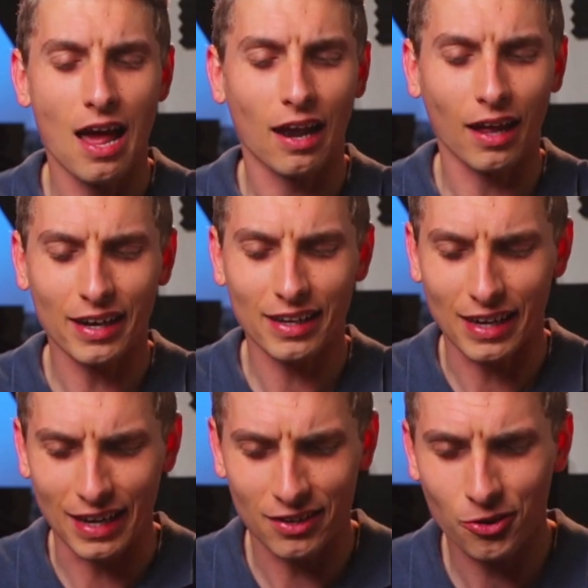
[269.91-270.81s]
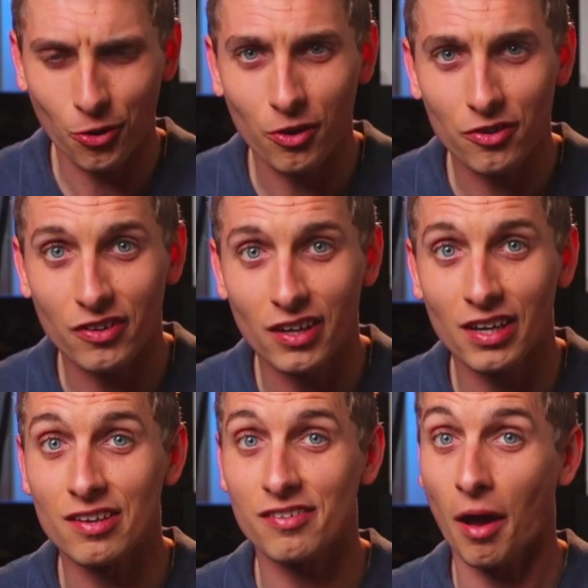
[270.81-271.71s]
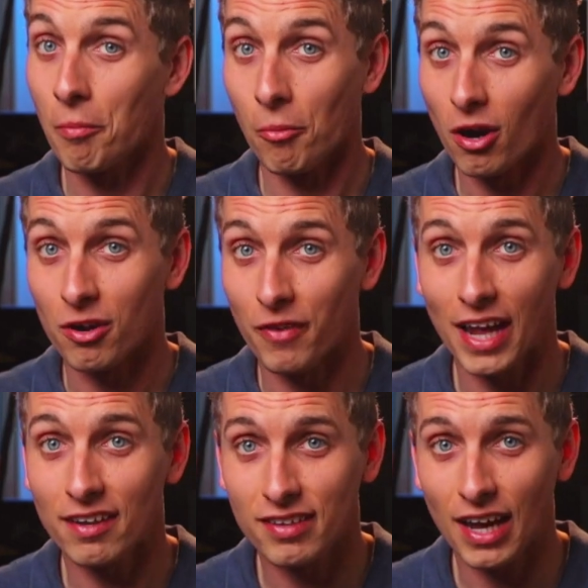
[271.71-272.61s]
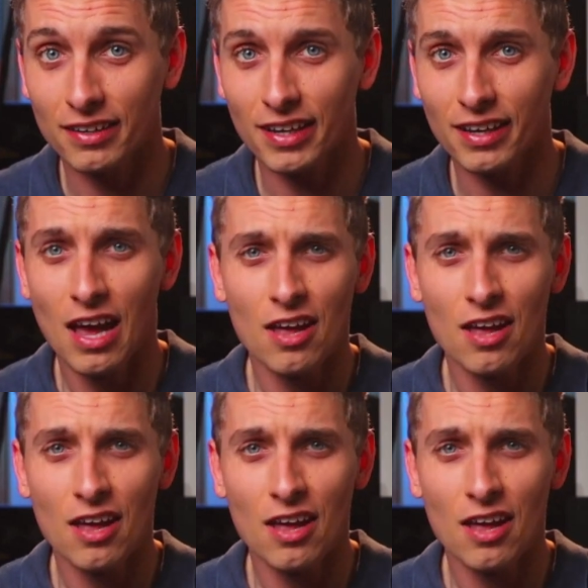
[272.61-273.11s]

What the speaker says: Lighting indoors is a more advanced technique,